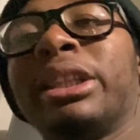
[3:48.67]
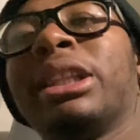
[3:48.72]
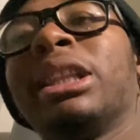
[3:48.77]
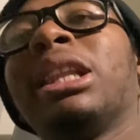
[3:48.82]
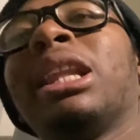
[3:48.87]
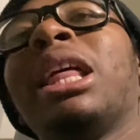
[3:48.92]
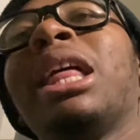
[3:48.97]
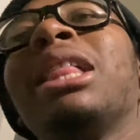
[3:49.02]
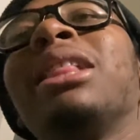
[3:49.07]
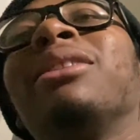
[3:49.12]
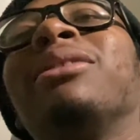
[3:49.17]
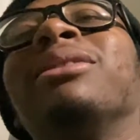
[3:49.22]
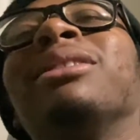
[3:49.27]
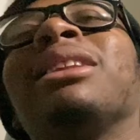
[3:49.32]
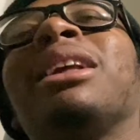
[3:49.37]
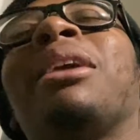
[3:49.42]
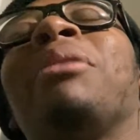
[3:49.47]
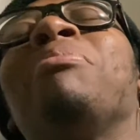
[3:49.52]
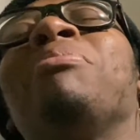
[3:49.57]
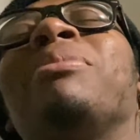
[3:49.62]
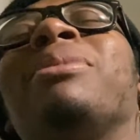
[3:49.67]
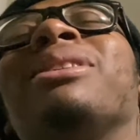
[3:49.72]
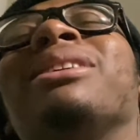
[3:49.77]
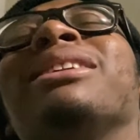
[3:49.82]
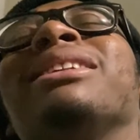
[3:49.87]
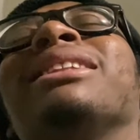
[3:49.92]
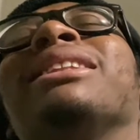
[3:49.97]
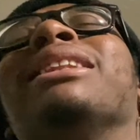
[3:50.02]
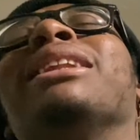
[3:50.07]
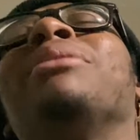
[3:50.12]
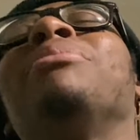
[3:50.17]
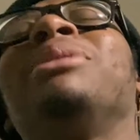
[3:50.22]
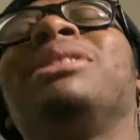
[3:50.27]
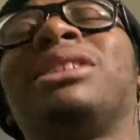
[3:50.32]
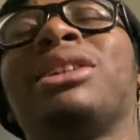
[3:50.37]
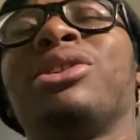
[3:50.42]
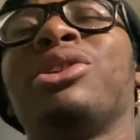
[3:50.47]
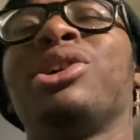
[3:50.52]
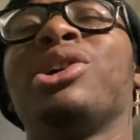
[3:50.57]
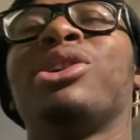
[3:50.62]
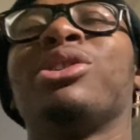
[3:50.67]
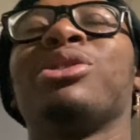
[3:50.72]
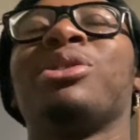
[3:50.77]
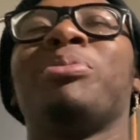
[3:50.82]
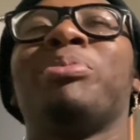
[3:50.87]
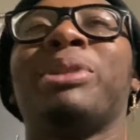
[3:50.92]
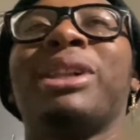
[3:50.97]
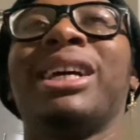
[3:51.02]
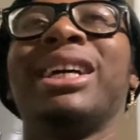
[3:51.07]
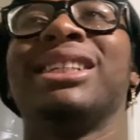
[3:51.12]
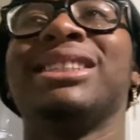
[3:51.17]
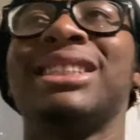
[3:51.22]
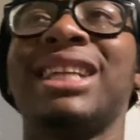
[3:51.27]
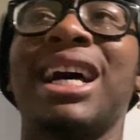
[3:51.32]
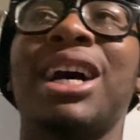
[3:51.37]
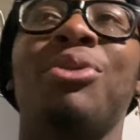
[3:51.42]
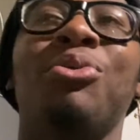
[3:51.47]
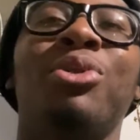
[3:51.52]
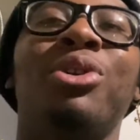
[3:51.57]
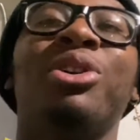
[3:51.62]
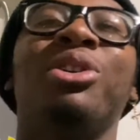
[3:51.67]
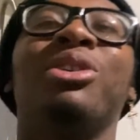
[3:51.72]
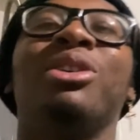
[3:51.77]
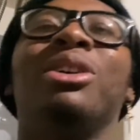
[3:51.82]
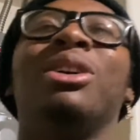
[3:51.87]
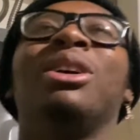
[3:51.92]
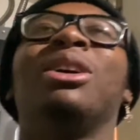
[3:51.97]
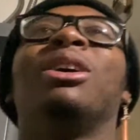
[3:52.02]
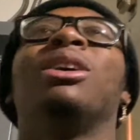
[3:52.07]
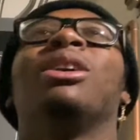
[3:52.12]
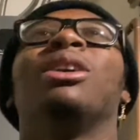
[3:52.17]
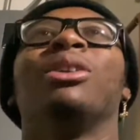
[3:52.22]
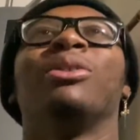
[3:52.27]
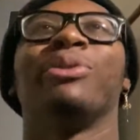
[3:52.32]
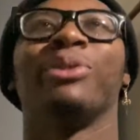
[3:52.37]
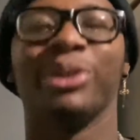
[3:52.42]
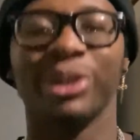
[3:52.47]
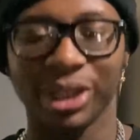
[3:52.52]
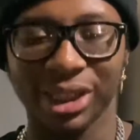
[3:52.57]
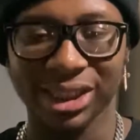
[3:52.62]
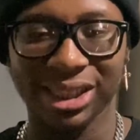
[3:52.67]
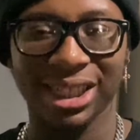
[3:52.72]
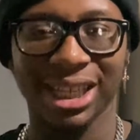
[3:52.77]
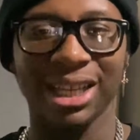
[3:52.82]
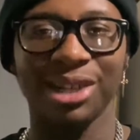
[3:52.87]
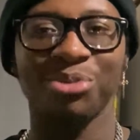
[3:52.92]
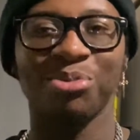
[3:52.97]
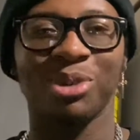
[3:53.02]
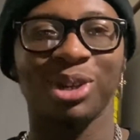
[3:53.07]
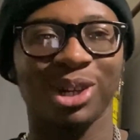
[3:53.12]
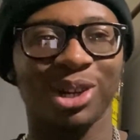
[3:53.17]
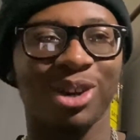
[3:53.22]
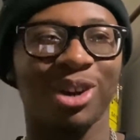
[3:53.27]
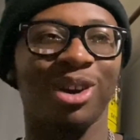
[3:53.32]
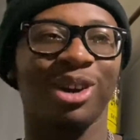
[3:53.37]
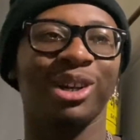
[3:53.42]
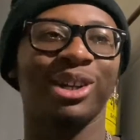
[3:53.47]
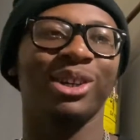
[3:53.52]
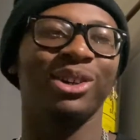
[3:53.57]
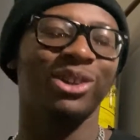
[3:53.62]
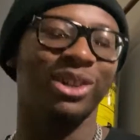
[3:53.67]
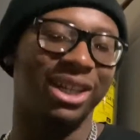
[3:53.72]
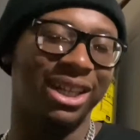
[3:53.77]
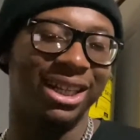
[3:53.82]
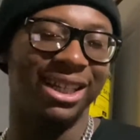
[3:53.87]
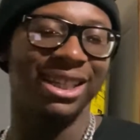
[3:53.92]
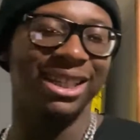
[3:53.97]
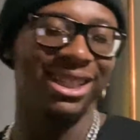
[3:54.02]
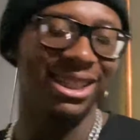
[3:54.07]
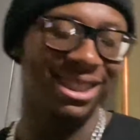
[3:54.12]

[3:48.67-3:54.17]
let I'm let me tell y'all the plans that I want for the inside of my car, okay?